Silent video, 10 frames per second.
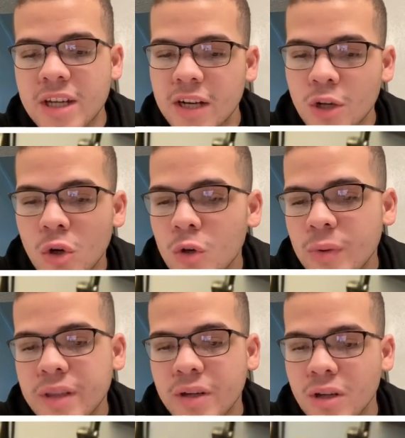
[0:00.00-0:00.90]
kind of going
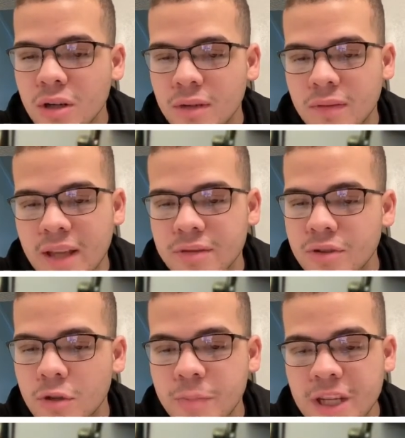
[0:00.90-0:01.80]
with the curve, like,
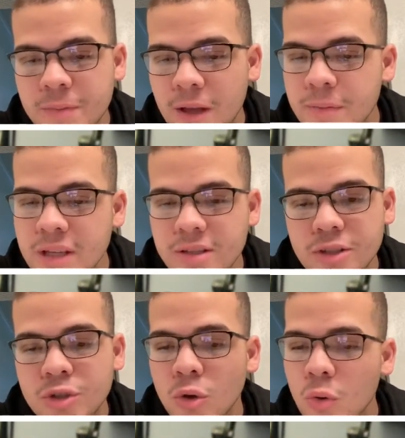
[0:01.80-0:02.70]
you know, piece by piece,
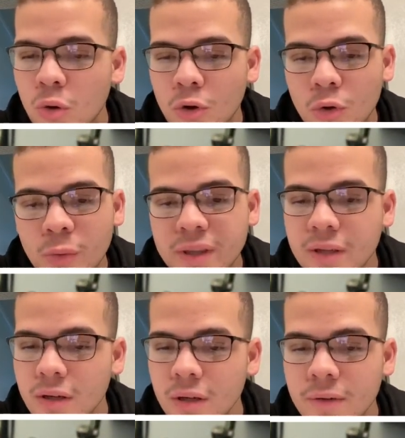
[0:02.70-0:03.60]
just going with the
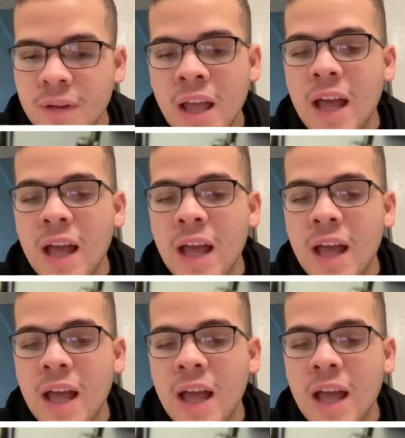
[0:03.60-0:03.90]
curve.